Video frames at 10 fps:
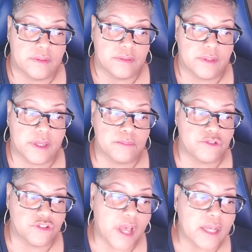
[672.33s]
the
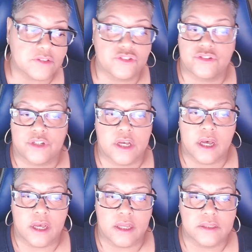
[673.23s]

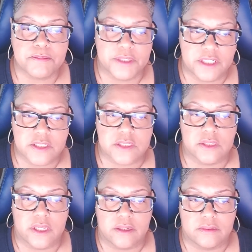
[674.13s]
Kamchatka
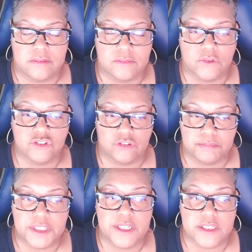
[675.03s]
Peninsula, Russian
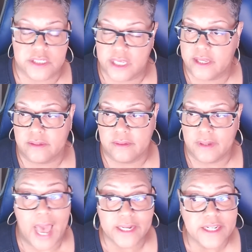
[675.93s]
media said.
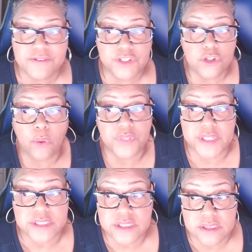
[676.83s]
I didn't even know
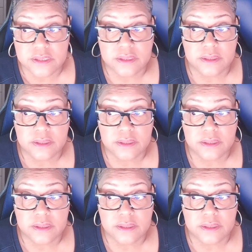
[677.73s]
this.